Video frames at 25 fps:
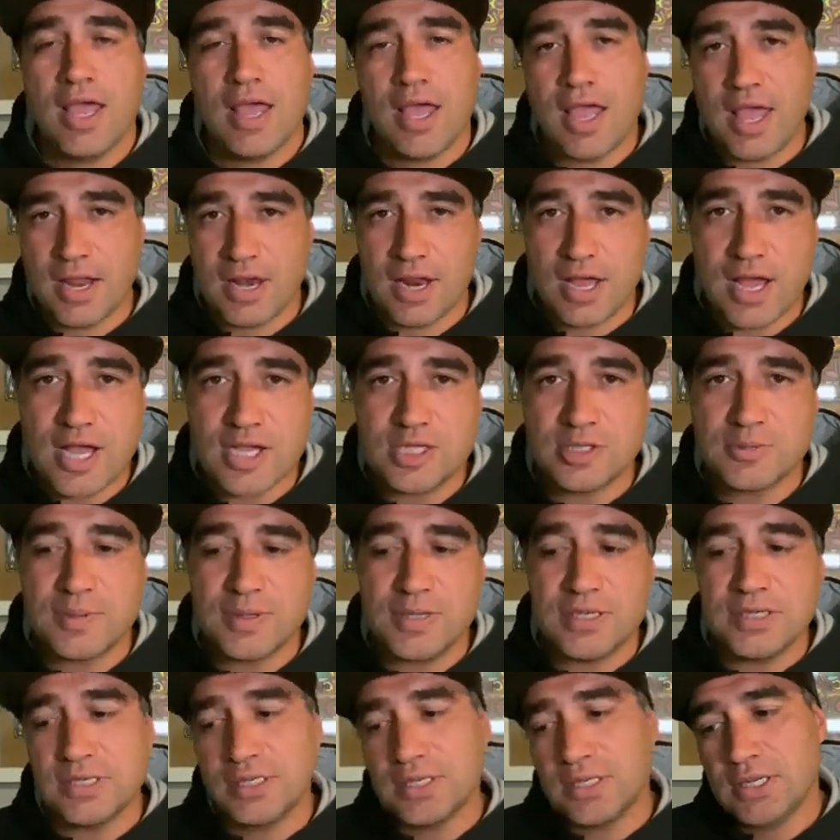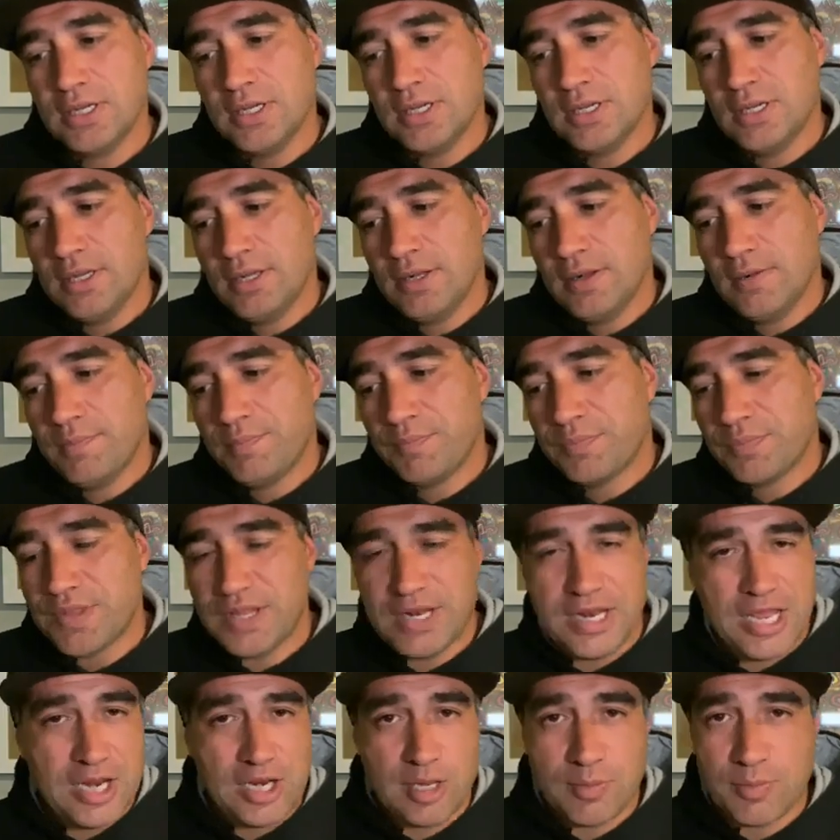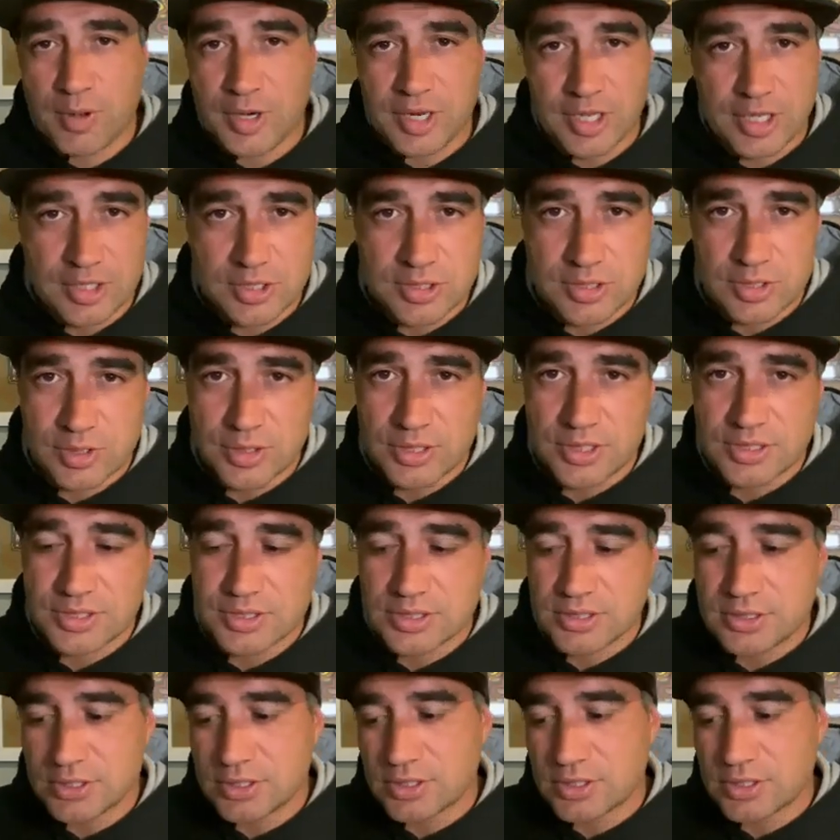and a husband, then anybody can do this.